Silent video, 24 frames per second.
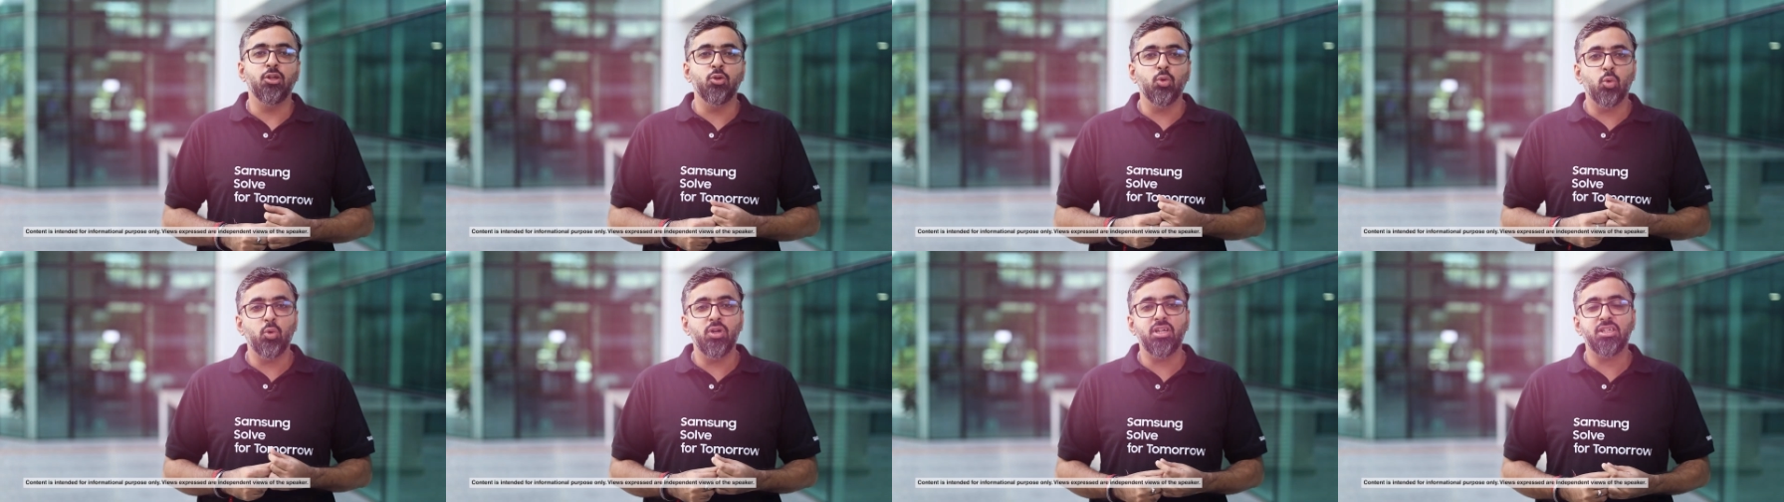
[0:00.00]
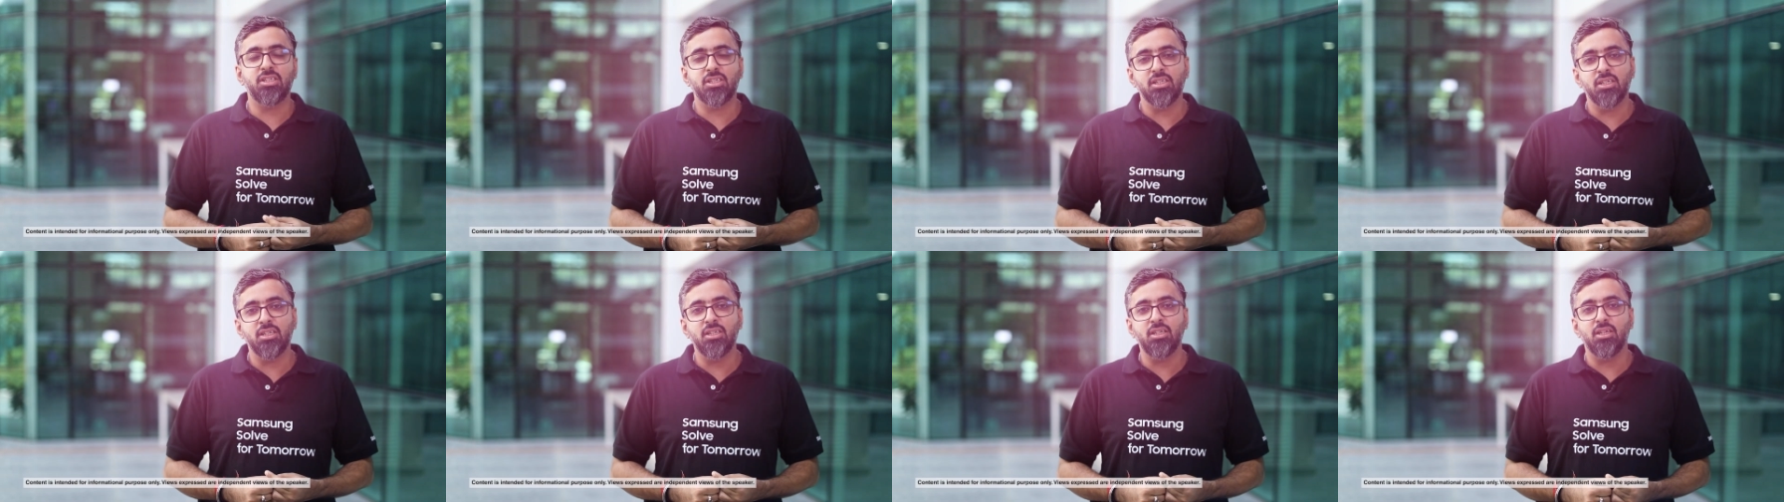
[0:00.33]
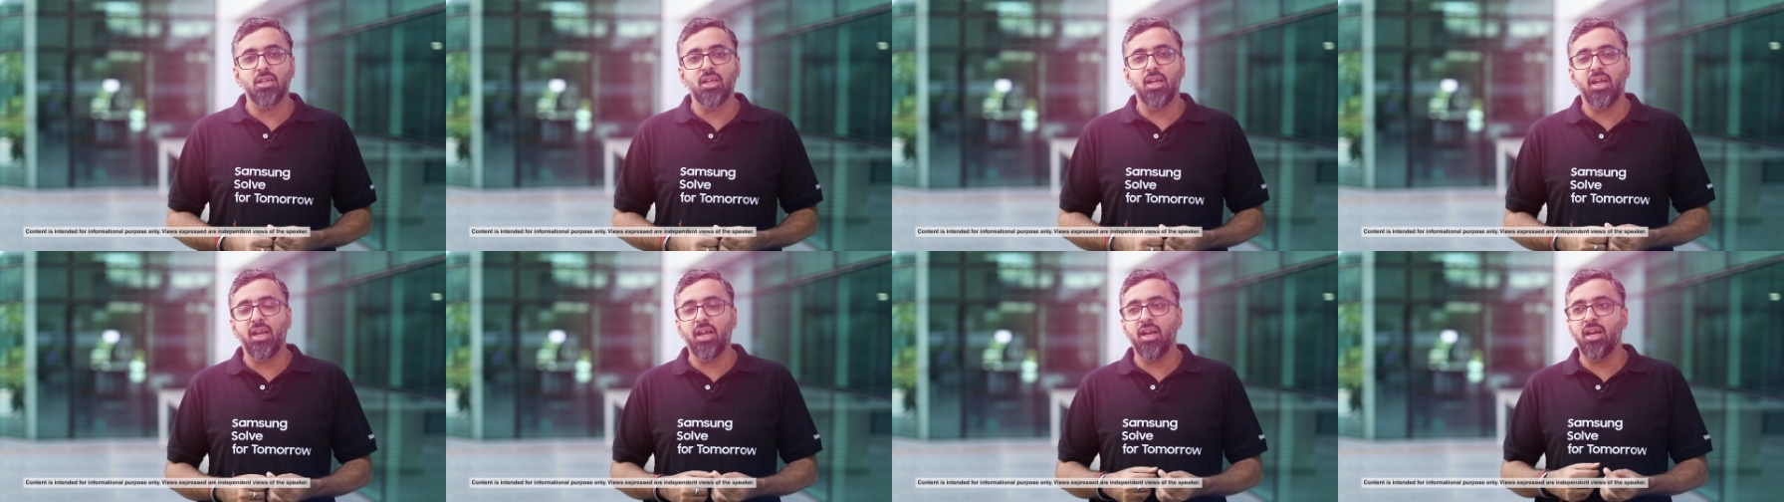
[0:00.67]

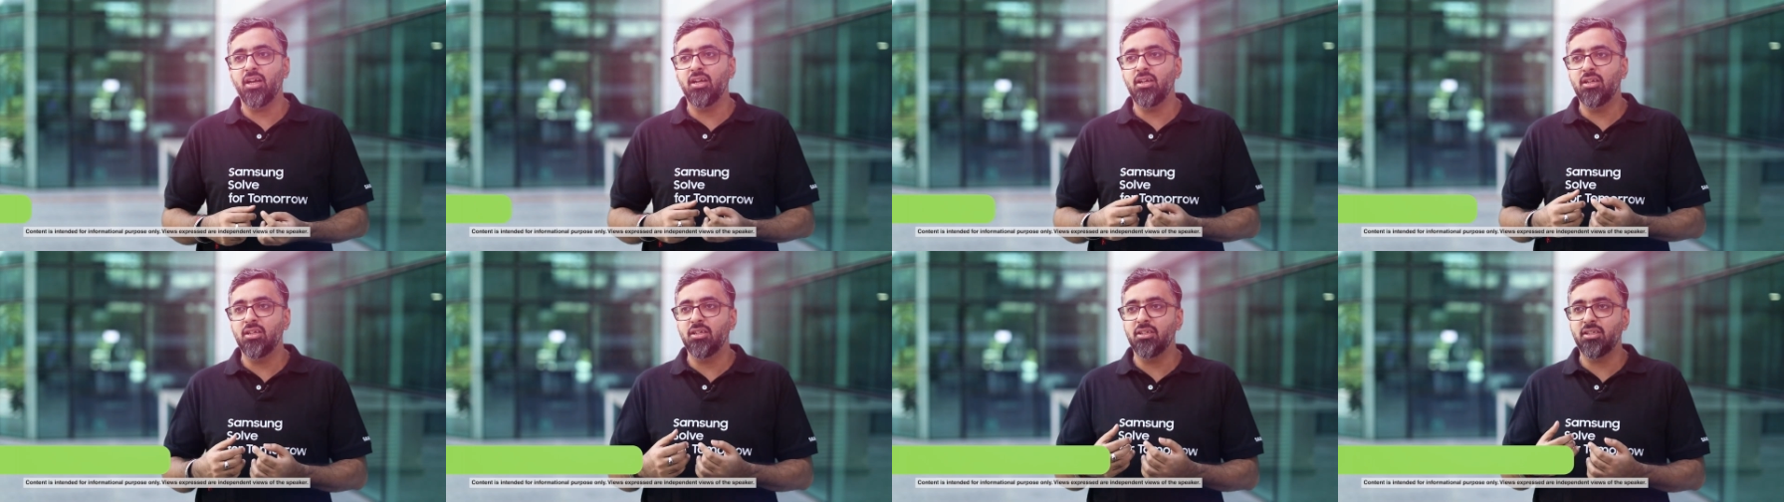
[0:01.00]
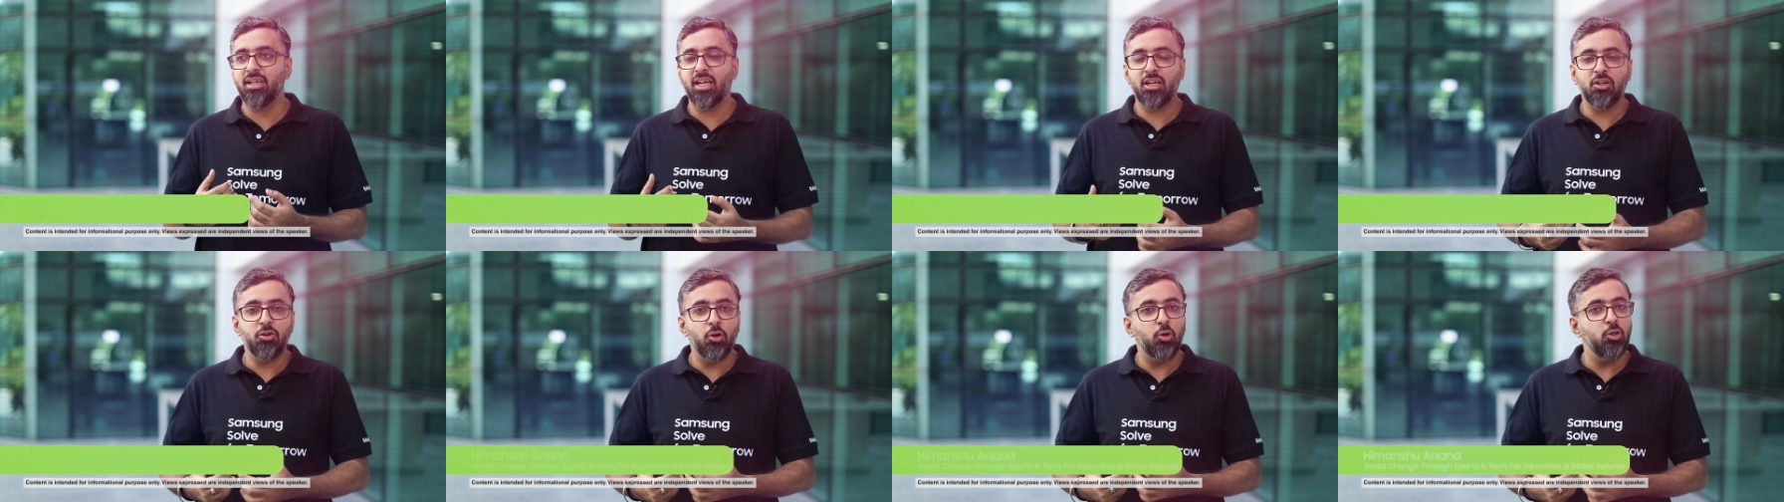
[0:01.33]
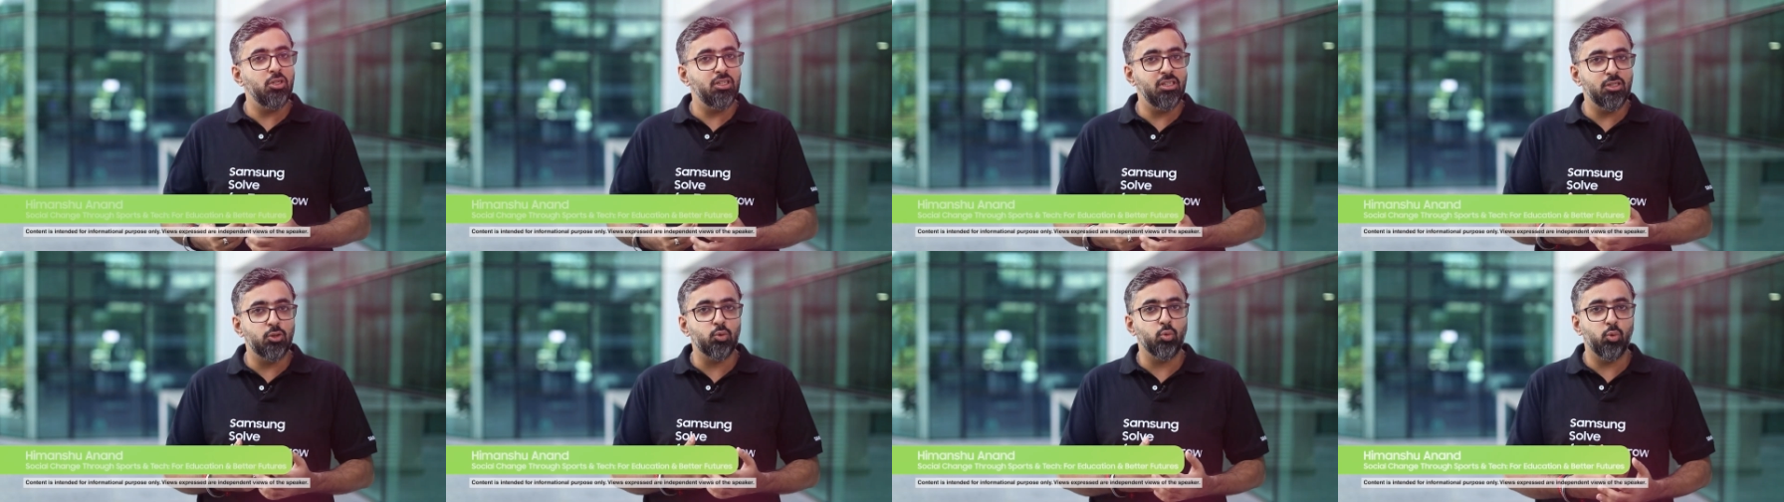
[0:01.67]
Innovation and
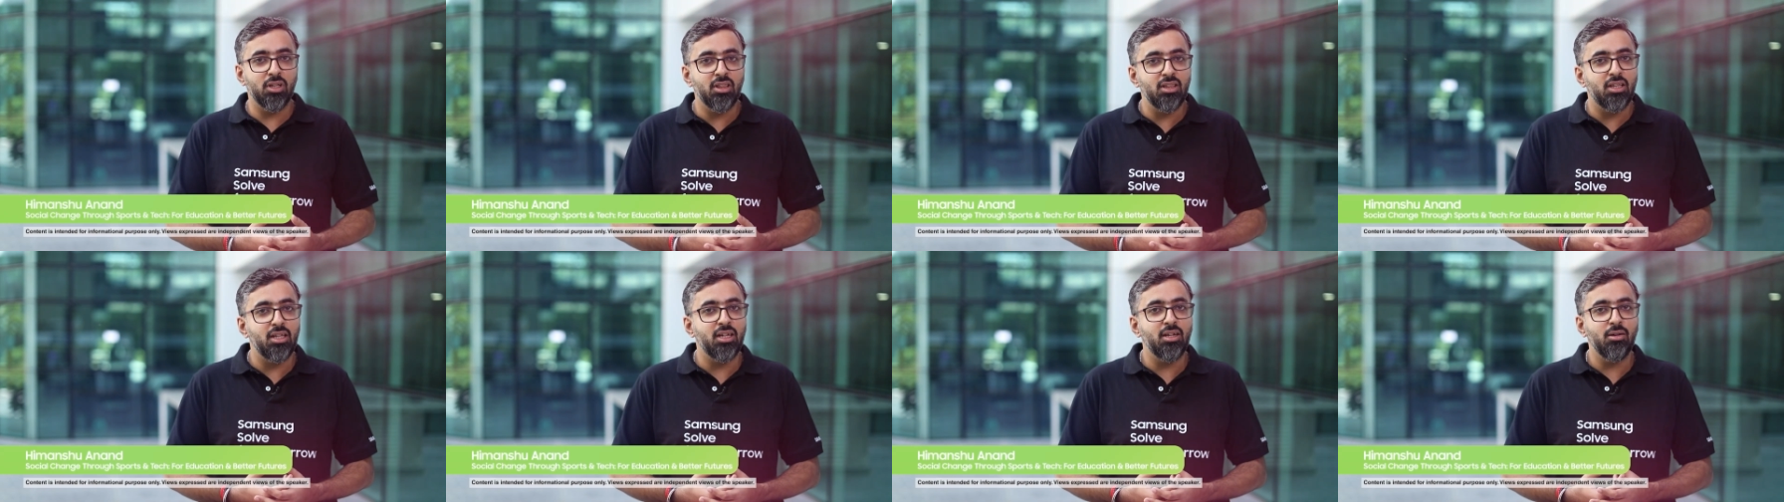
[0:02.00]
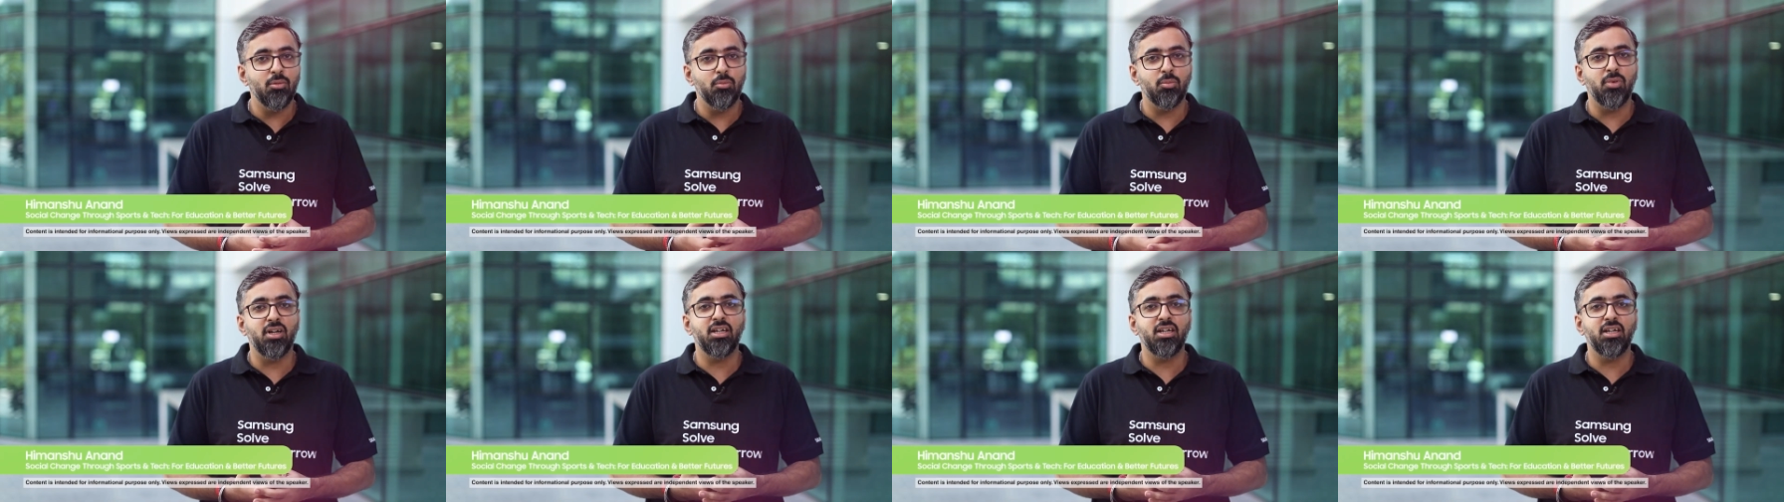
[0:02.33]
technology is one thing,